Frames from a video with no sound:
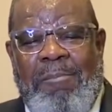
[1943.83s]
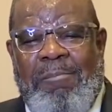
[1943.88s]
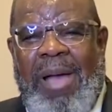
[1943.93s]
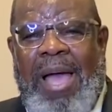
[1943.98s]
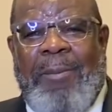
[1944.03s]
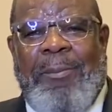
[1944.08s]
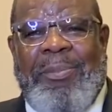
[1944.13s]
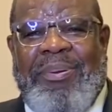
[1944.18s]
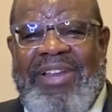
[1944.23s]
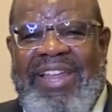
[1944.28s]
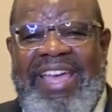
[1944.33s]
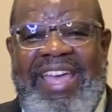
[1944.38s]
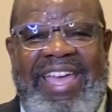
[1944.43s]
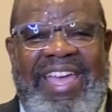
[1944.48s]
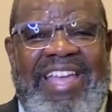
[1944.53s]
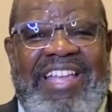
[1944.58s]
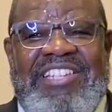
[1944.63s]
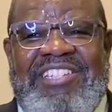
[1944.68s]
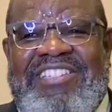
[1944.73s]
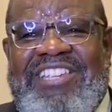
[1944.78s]
my
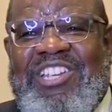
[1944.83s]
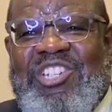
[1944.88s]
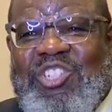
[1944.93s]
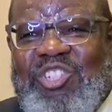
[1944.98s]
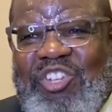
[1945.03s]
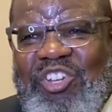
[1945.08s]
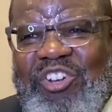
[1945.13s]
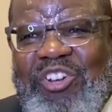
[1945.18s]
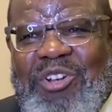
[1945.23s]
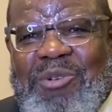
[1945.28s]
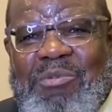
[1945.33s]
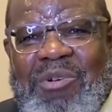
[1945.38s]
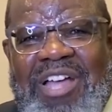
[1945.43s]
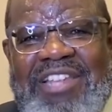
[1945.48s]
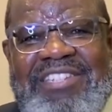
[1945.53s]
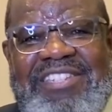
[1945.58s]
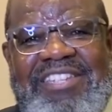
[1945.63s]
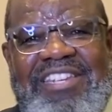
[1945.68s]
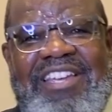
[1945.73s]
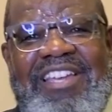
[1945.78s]
plans this year
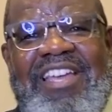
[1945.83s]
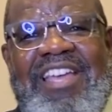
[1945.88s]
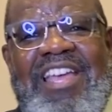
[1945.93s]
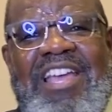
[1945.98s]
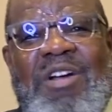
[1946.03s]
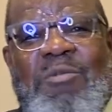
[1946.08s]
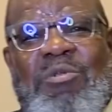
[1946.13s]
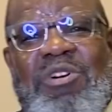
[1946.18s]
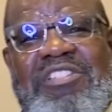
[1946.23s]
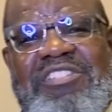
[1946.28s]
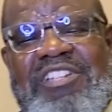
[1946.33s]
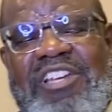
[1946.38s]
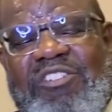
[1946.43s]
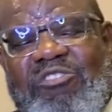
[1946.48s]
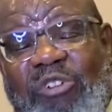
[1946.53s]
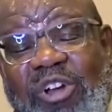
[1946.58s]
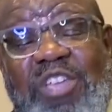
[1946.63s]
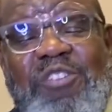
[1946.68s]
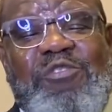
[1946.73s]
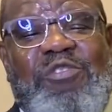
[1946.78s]
was to was to
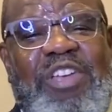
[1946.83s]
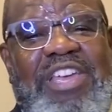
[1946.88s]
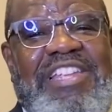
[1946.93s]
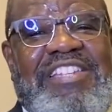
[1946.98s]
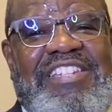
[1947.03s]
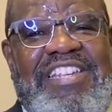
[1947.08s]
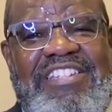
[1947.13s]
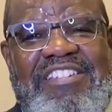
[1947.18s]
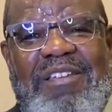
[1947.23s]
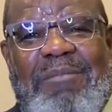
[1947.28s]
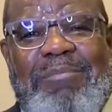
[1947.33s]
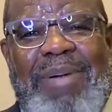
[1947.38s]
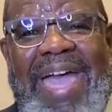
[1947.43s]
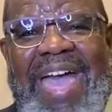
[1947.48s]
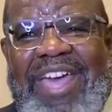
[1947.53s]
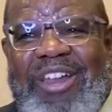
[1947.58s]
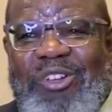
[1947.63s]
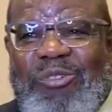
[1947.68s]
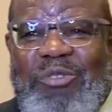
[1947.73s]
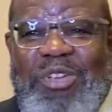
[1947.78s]
revisit the
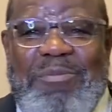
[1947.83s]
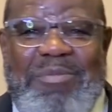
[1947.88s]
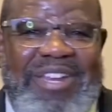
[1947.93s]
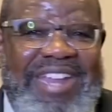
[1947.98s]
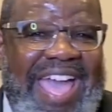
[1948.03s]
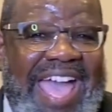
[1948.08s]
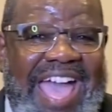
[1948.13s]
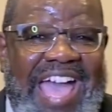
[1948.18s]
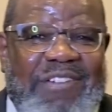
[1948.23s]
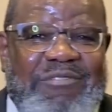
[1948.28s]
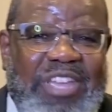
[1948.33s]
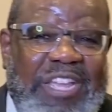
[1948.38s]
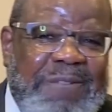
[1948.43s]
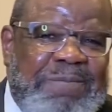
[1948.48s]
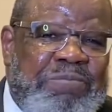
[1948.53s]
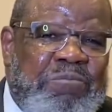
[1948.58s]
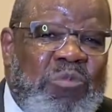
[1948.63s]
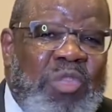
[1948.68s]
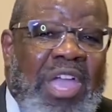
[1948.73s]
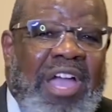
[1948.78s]
battle we've been
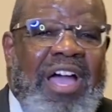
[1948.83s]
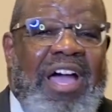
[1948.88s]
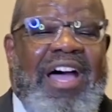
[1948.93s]
having uh,